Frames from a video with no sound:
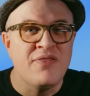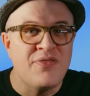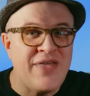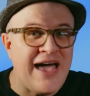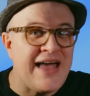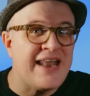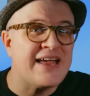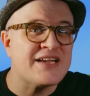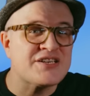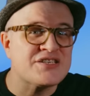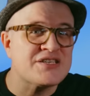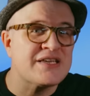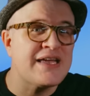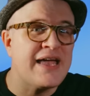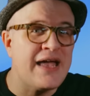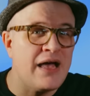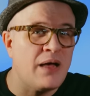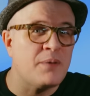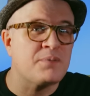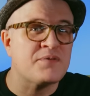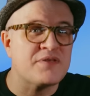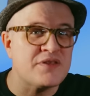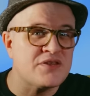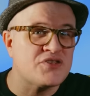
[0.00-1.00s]
That actually
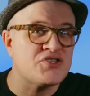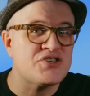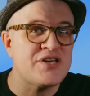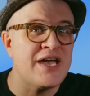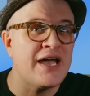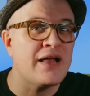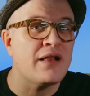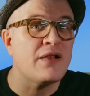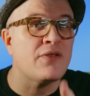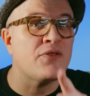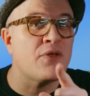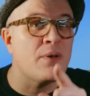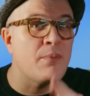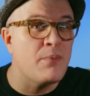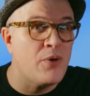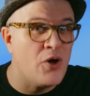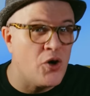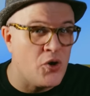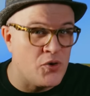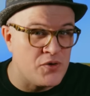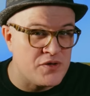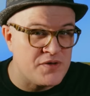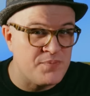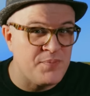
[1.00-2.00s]
helps this channel the
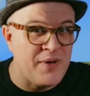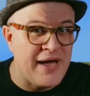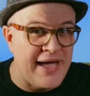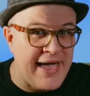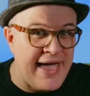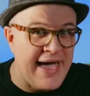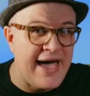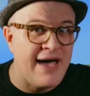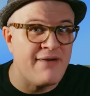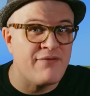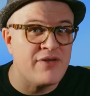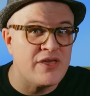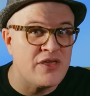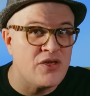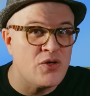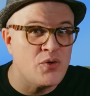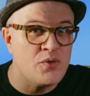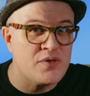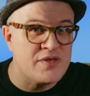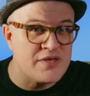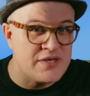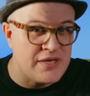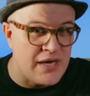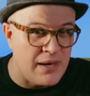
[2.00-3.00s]
most by having
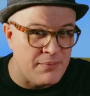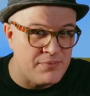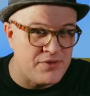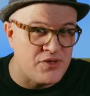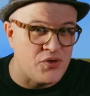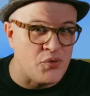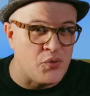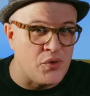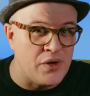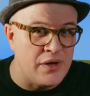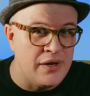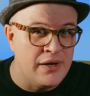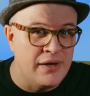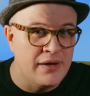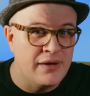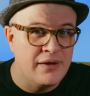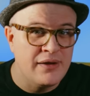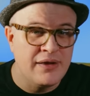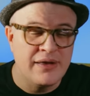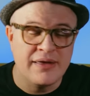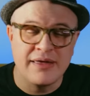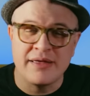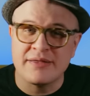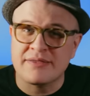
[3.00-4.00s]
you sub to it,
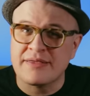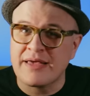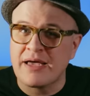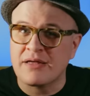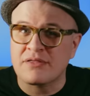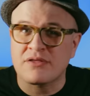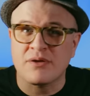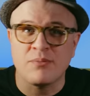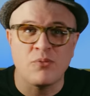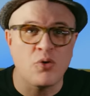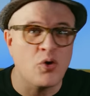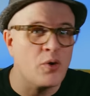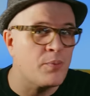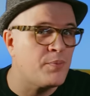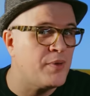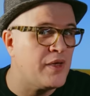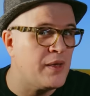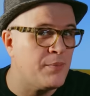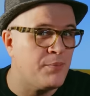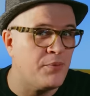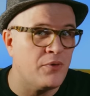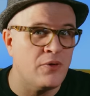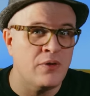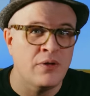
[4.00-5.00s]
gets out to more
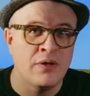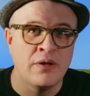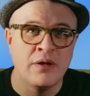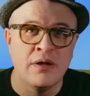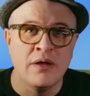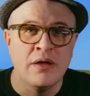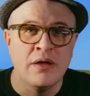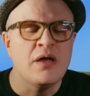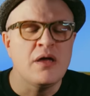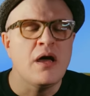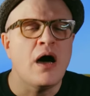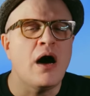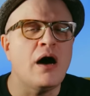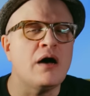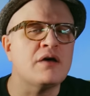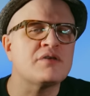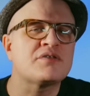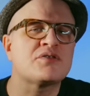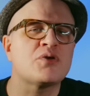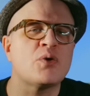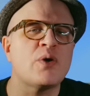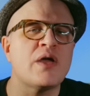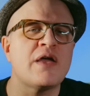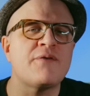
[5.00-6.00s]
people.
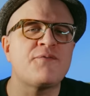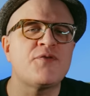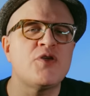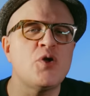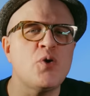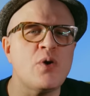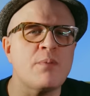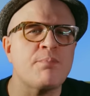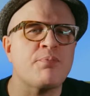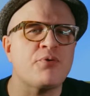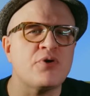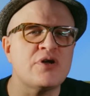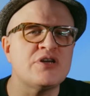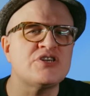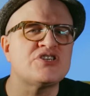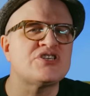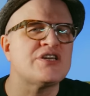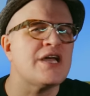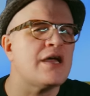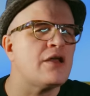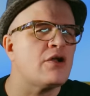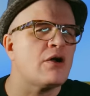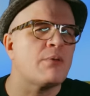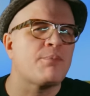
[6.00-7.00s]
Also, if you
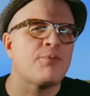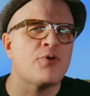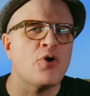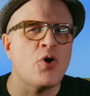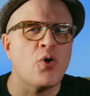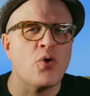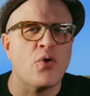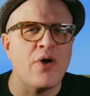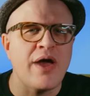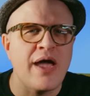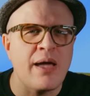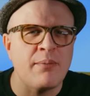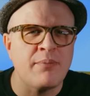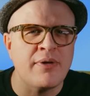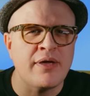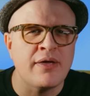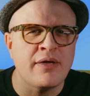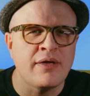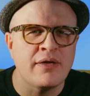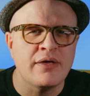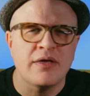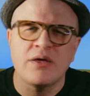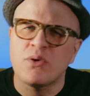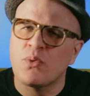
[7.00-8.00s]
appreciate our
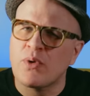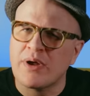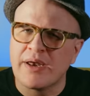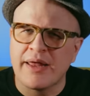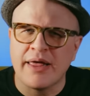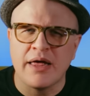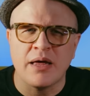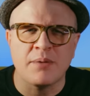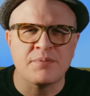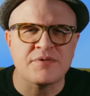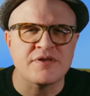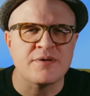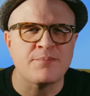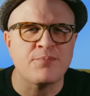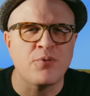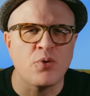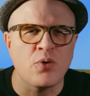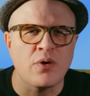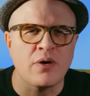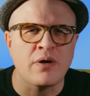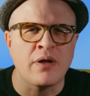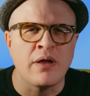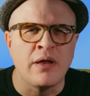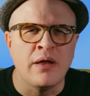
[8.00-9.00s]
programming, you want to help
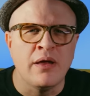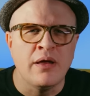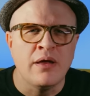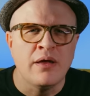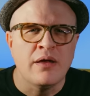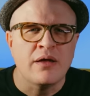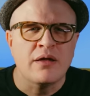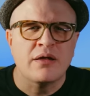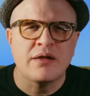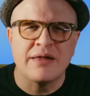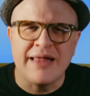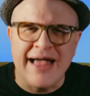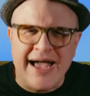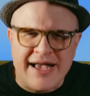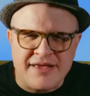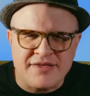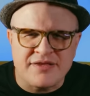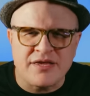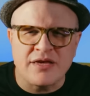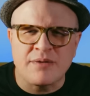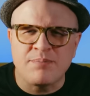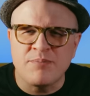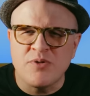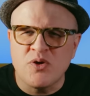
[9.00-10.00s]
support
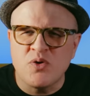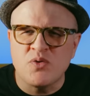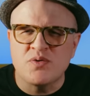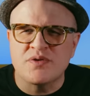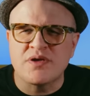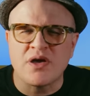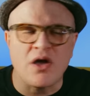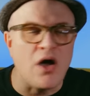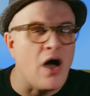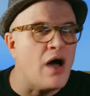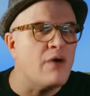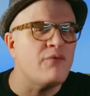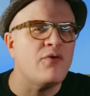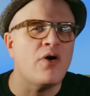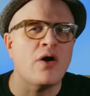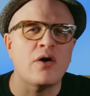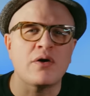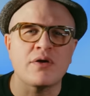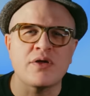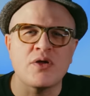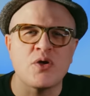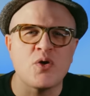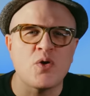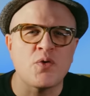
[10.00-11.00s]
classic music of
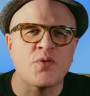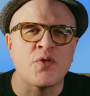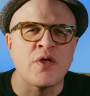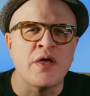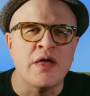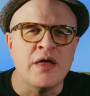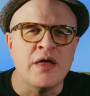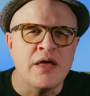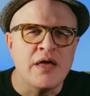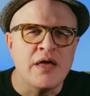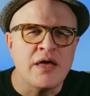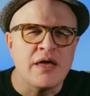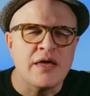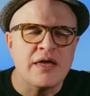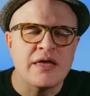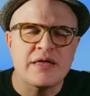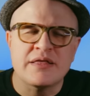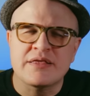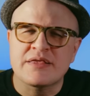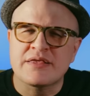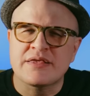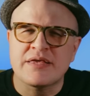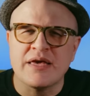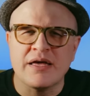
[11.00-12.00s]
our youth,
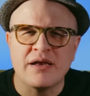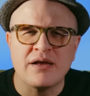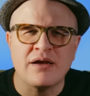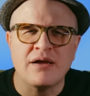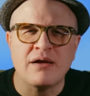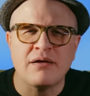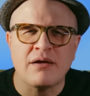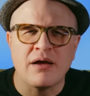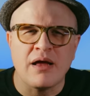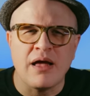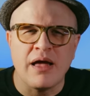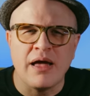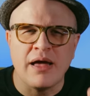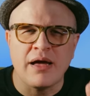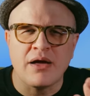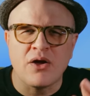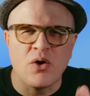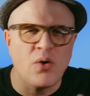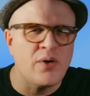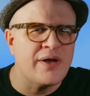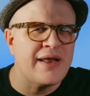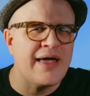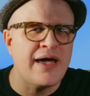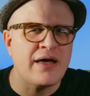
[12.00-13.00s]
consider uh,
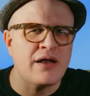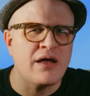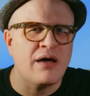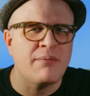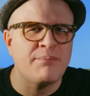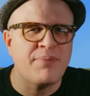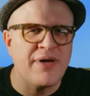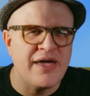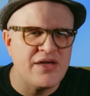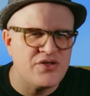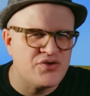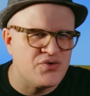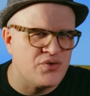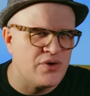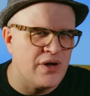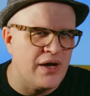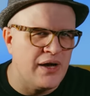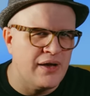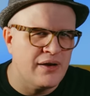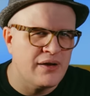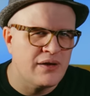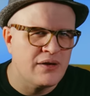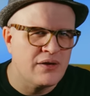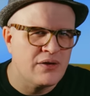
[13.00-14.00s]
going out on
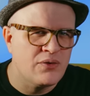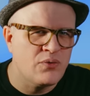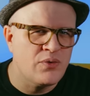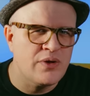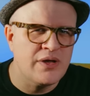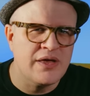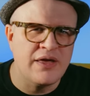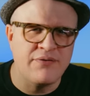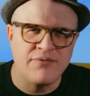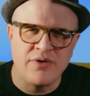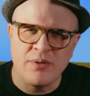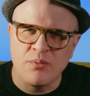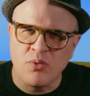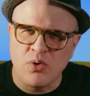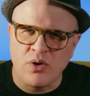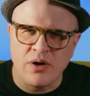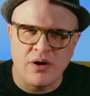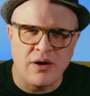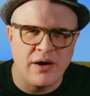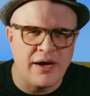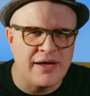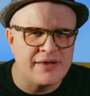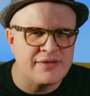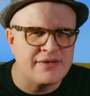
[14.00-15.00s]
Patreon. We give you more
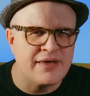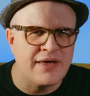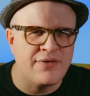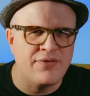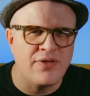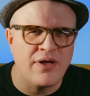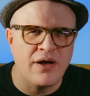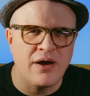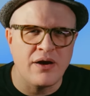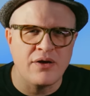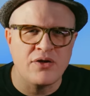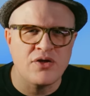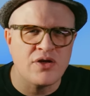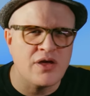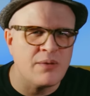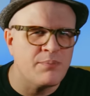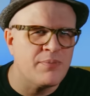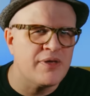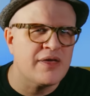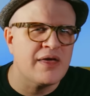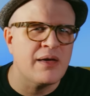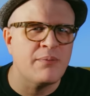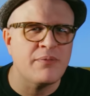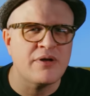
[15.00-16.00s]
content there. You can
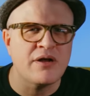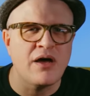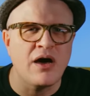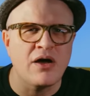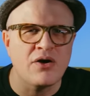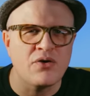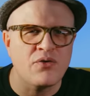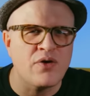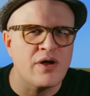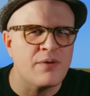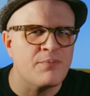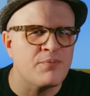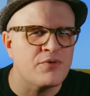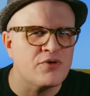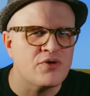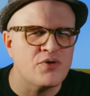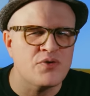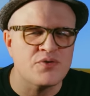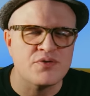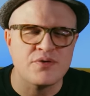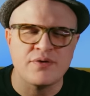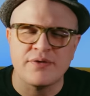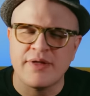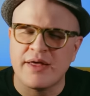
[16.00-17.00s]
become an honorary
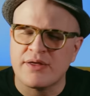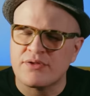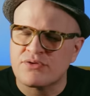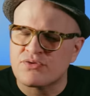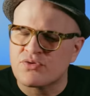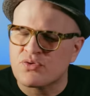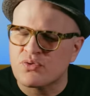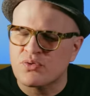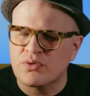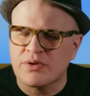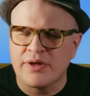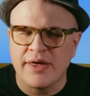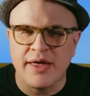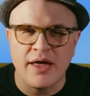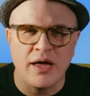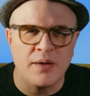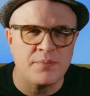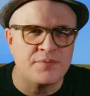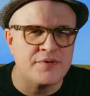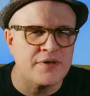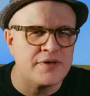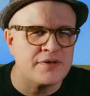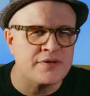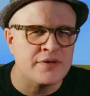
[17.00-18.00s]
producer, and that truly
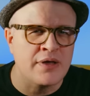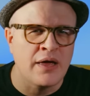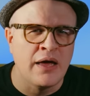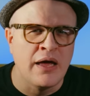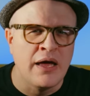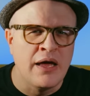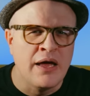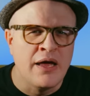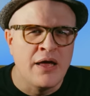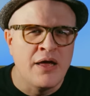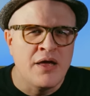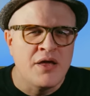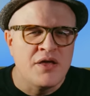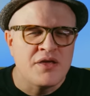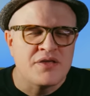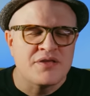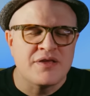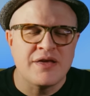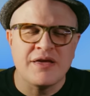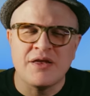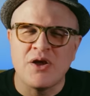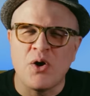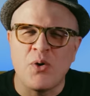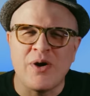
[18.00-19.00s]
helps us.
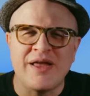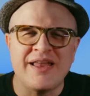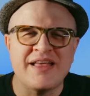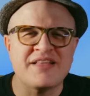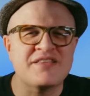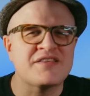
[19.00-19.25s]
So, you know what?